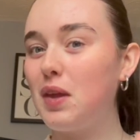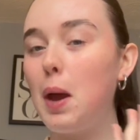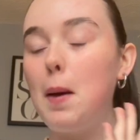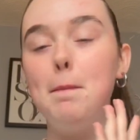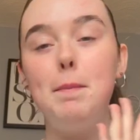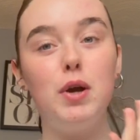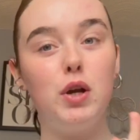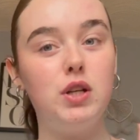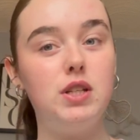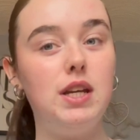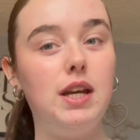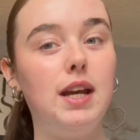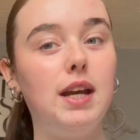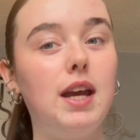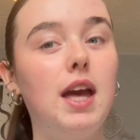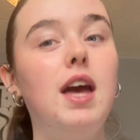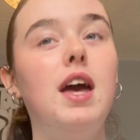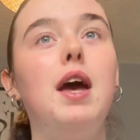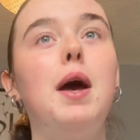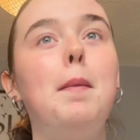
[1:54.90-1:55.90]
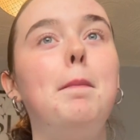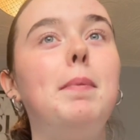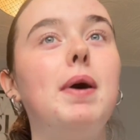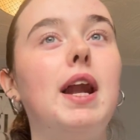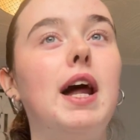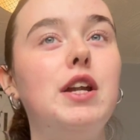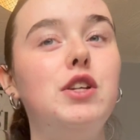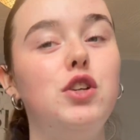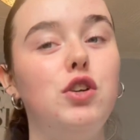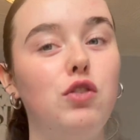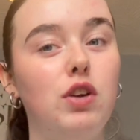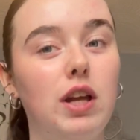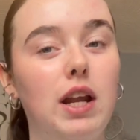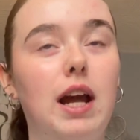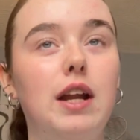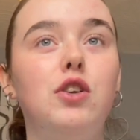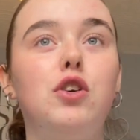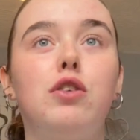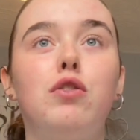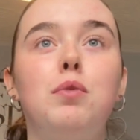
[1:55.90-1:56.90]
book take, but I do really
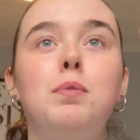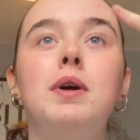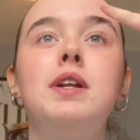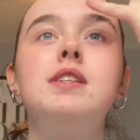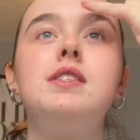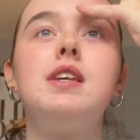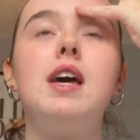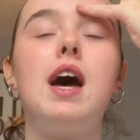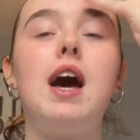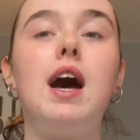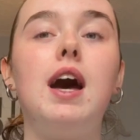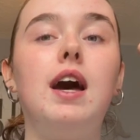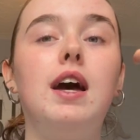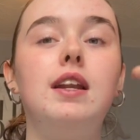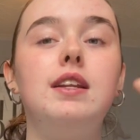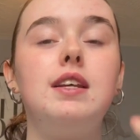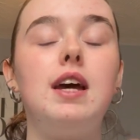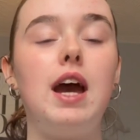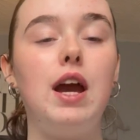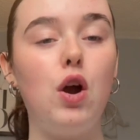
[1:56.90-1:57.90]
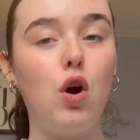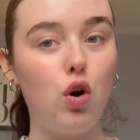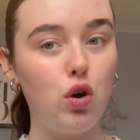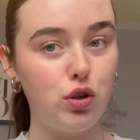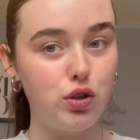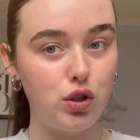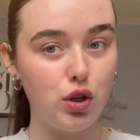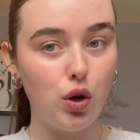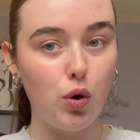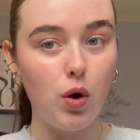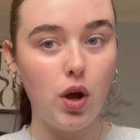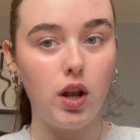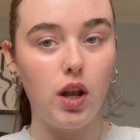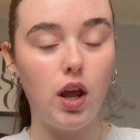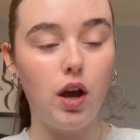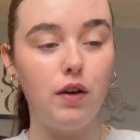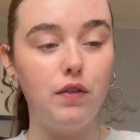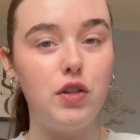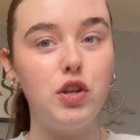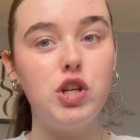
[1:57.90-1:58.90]
like dark romance. And I also
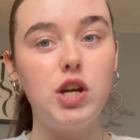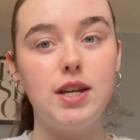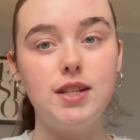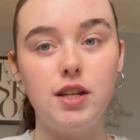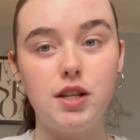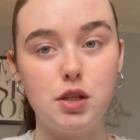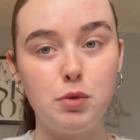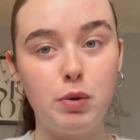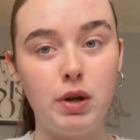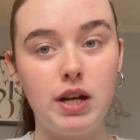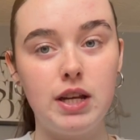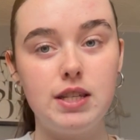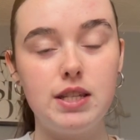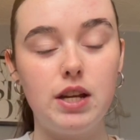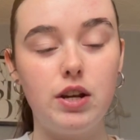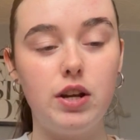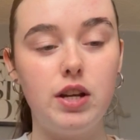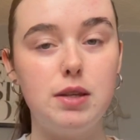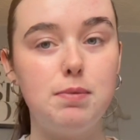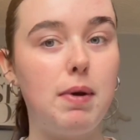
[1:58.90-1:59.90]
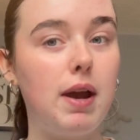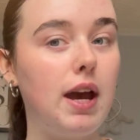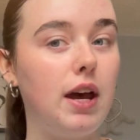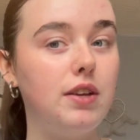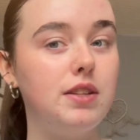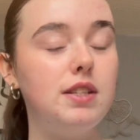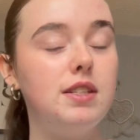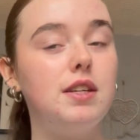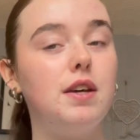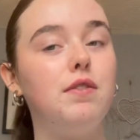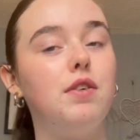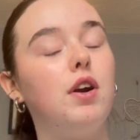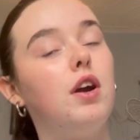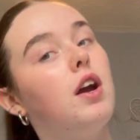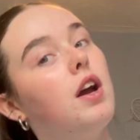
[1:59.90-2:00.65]
love the Chestnut Spring series by Elsie Silver,